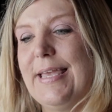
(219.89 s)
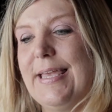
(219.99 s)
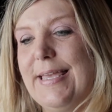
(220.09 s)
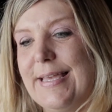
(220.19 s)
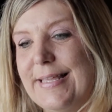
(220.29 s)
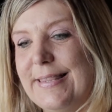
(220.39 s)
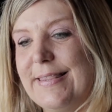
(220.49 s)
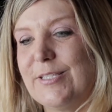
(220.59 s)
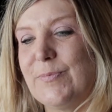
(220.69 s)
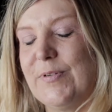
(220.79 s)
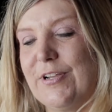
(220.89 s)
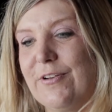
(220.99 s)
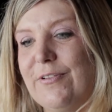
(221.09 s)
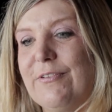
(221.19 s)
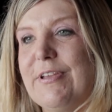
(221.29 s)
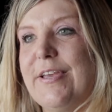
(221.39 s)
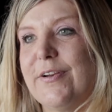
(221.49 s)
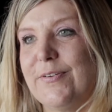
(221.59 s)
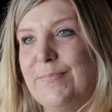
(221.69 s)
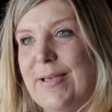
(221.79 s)
And this particular
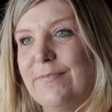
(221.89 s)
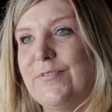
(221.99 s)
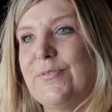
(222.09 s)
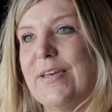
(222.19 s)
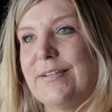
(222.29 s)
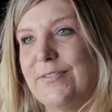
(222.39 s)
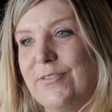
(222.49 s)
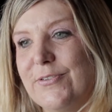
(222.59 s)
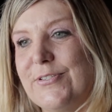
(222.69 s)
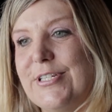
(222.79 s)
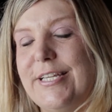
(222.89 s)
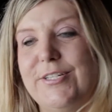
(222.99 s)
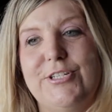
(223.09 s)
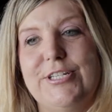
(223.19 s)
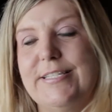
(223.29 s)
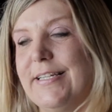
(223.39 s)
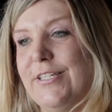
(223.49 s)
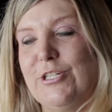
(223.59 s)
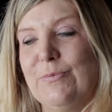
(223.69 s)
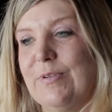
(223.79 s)
year, May of 2013, she
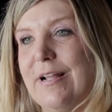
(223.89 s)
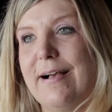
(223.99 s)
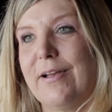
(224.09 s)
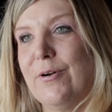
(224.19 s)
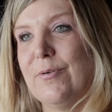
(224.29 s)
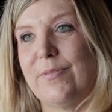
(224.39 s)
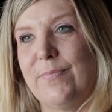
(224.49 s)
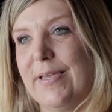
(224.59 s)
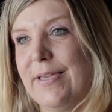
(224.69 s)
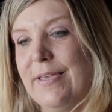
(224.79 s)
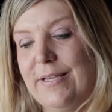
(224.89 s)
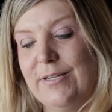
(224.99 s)
said she would not go with me